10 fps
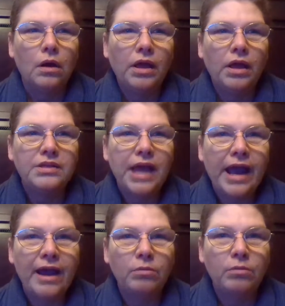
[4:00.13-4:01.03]
a
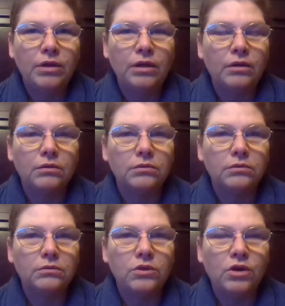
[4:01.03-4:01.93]
tablet
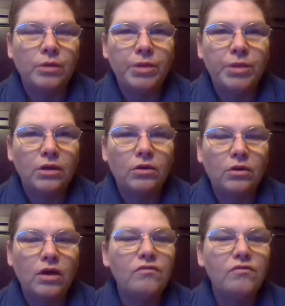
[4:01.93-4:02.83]
or a
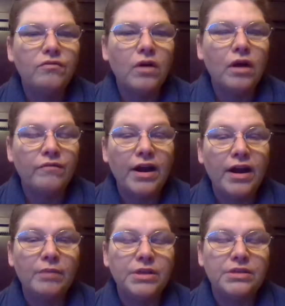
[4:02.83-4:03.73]
pill of
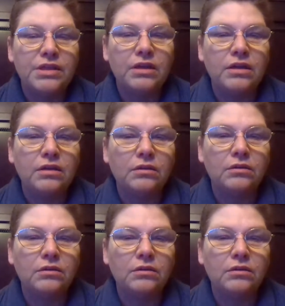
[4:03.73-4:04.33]
vitamin D.